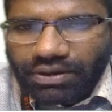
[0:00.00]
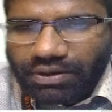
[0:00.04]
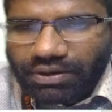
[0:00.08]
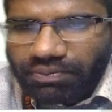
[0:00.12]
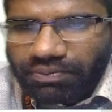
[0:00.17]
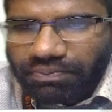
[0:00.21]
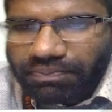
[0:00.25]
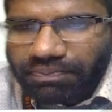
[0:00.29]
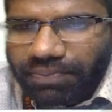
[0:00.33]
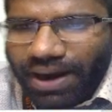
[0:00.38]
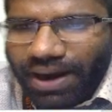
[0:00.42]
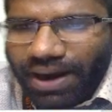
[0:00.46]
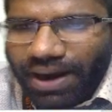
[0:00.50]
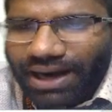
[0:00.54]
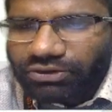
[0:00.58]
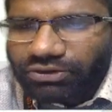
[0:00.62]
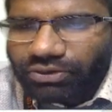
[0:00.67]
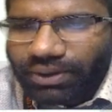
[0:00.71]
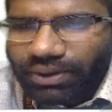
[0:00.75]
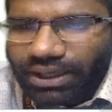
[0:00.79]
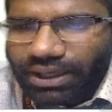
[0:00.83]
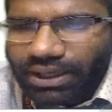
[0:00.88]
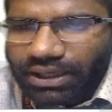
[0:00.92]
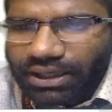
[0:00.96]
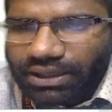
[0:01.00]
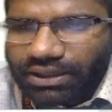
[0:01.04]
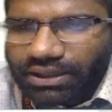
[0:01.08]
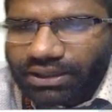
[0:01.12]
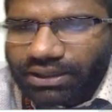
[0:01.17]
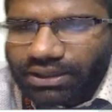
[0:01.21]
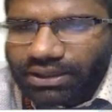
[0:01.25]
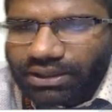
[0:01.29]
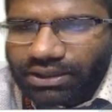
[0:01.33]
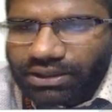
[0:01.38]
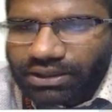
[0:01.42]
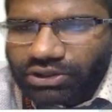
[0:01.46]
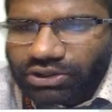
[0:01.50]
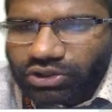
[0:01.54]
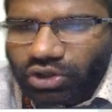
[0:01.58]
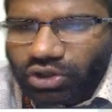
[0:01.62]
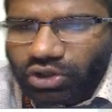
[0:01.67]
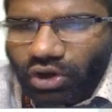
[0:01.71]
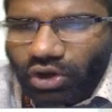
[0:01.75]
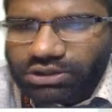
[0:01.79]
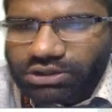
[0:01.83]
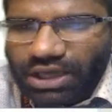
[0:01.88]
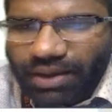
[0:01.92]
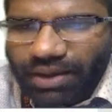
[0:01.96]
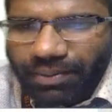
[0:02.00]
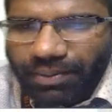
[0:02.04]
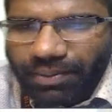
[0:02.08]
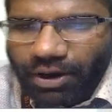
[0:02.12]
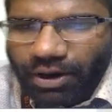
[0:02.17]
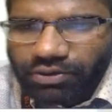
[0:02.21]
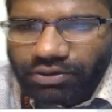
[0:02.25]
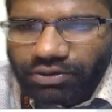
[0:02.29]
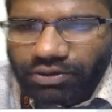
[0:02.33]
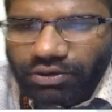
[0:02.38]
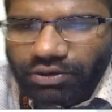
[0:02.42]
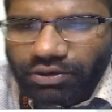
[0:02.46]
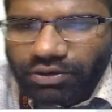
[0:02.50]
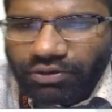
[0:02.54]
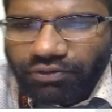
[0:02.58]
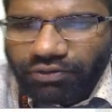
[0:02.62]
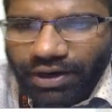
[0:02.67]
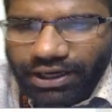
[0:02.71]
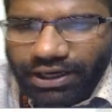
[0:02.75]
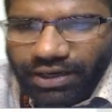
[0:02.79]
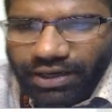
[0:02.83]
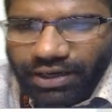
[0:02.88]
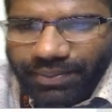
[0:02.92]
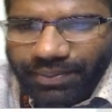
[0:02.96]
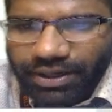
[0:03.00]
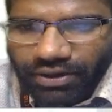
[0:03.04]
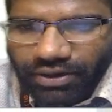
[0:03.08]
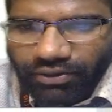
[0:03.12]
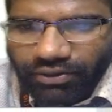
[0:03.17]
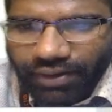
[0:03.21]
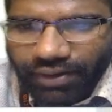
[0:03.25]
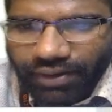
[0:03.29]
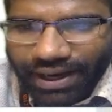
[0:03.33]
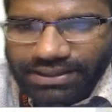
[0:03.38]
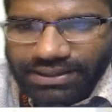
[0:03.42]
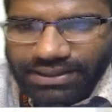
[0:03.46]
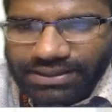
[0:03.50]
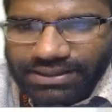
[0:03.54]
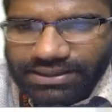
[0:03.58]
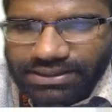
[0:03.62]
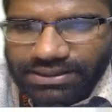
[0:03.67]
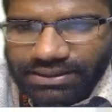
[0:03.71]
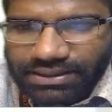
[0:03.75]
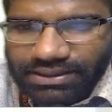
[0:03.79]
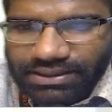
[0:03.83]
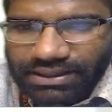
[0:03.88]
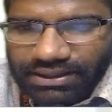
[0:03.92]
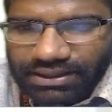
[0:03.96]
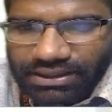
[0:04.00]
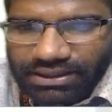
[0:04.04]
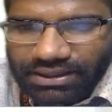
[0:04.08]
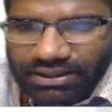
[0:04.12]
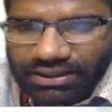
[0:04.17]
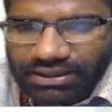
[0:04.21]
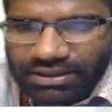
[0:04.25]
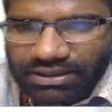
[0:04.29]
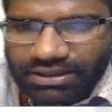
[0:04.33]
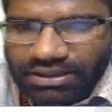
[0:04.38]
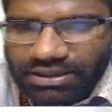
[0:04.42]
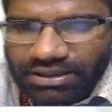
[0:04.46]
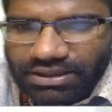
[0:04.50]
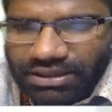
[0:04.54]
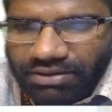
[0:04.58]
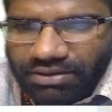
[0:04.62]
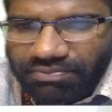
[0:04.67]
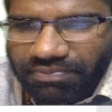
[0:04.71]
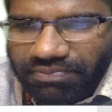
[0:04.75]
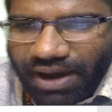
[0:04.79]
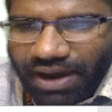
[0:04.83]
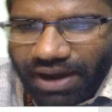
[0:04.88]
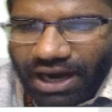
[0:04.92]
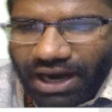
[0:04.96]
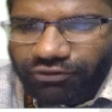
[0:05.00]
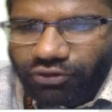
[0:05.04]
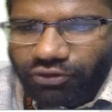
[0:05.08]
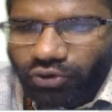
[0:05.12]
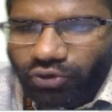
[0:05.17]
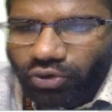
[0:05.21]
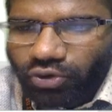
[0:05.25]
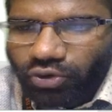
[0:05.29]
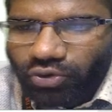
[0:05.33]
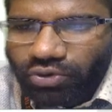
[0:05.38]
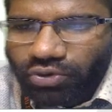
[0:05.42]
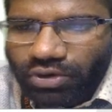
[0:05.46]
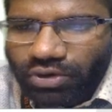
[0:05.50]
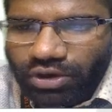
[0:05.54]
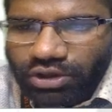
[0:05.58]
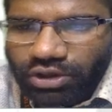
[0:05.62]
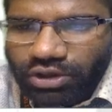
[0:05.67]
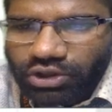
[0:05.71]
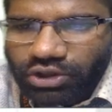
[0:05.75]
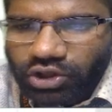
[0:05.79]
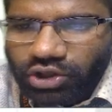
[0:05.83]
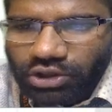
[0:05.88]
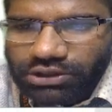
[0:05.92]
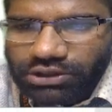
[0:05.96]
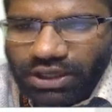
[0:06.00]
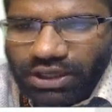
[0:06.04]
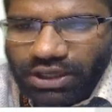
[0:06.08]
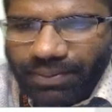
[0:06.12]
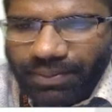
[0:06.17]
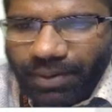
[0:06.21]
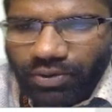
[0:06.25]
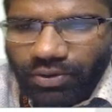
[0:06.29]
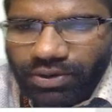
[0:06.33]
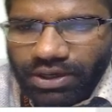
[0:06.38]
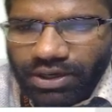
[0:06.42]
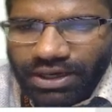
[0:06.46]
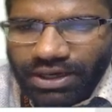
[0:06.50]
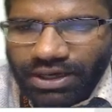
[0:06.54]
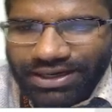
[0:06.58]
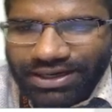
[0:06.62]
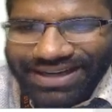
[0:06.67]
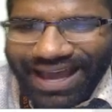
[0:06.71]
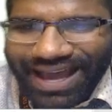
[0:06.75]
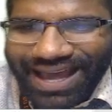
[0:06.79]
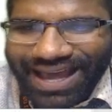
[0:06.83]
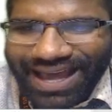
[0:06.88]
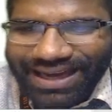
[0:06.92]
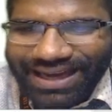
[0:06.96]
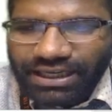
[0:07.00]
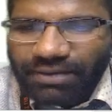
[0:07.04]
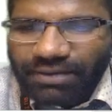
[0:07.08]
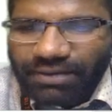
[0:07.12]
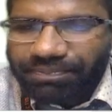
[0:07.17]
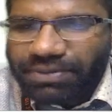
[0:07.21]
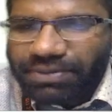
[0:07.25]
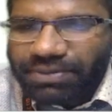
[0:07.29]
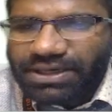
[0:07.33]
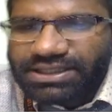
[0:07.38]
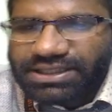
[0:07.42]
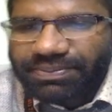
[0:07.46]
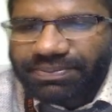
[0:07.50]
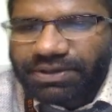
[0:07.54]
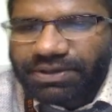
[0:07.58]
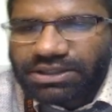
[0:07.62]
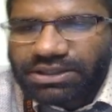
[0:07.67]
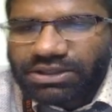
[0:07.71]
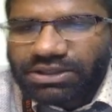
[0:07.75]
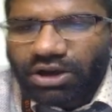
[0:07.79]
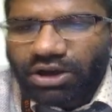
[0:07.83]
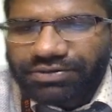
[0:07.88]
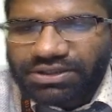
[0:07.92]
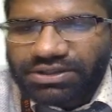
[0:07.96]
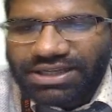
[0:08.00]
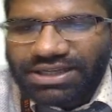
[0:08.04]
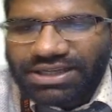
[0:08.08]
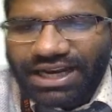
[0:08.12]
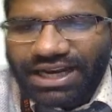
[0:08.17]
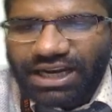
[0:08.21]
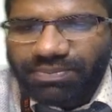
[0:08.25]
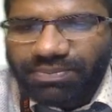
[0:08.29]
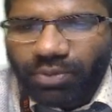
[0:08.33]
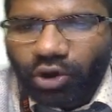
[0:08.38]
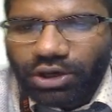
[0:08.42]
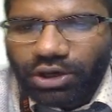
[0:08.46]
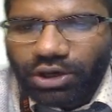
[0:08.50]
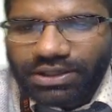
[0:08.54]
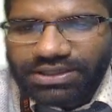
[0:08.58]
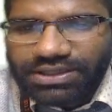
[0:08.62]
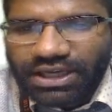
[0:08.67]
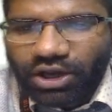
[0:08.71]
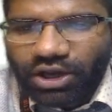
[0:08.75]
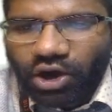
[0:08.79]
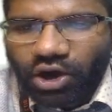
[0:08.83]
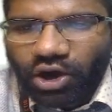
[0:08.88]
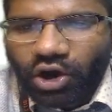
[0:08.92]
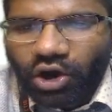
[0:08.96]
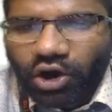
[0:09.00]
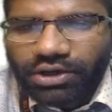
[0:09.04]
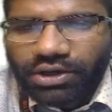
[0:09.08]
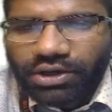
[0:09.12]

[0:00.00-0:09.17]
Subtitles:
Part 3 talks about fundamental rights. Part 4 talks about directive principles of state policy or